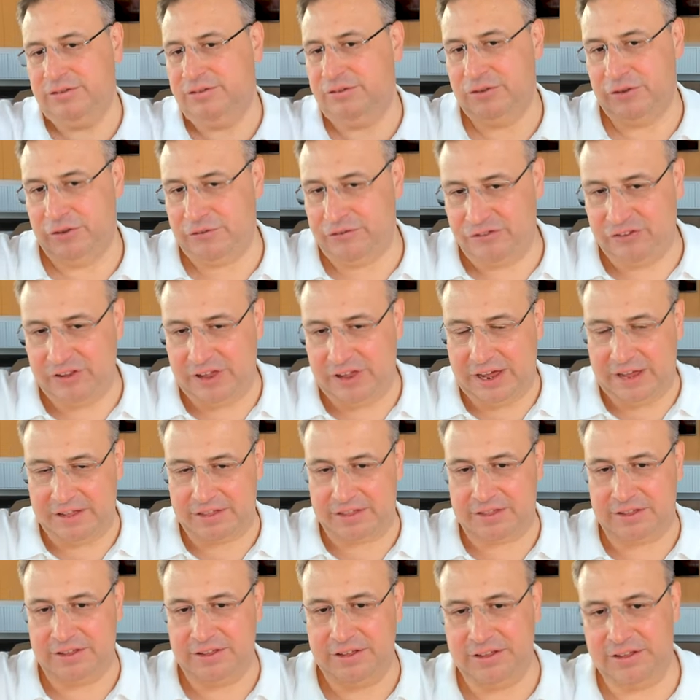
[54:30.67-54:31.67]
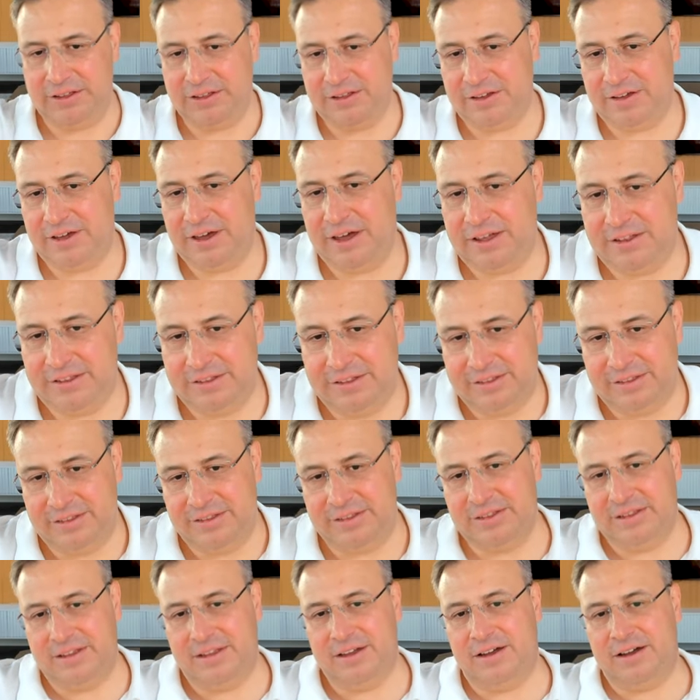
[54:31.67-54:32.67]
flat sea,
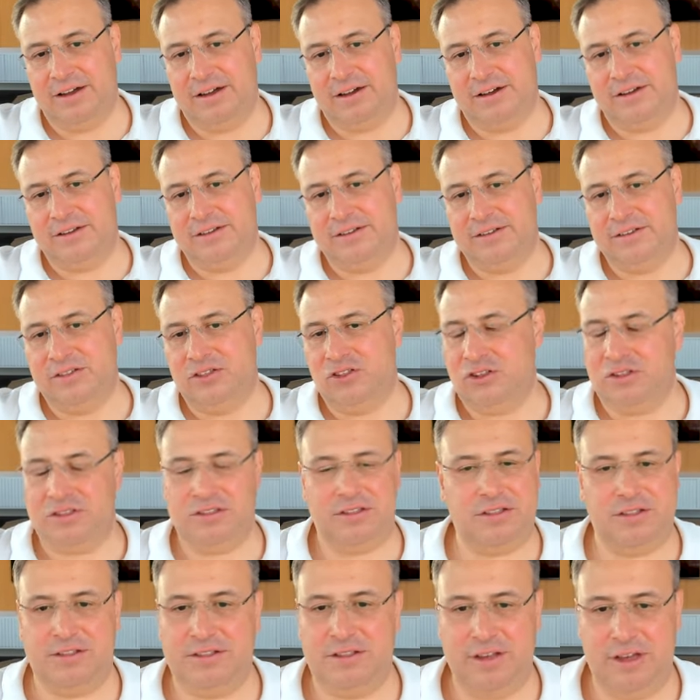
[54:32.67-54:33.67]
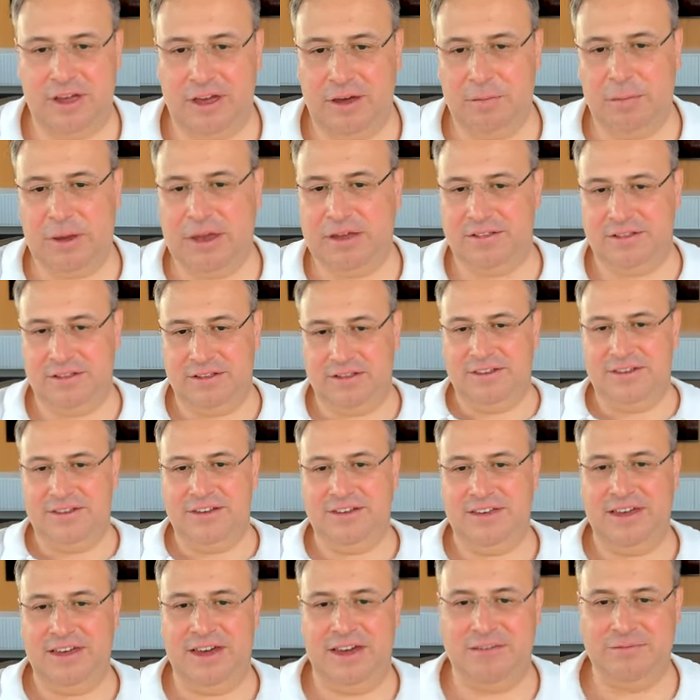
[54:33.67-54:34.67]
and just amazing.
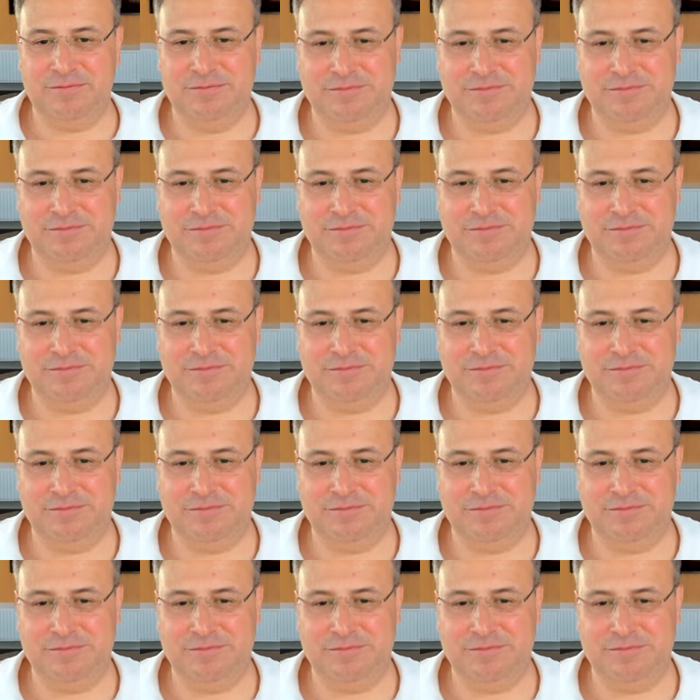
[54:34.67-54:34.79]
Yeah.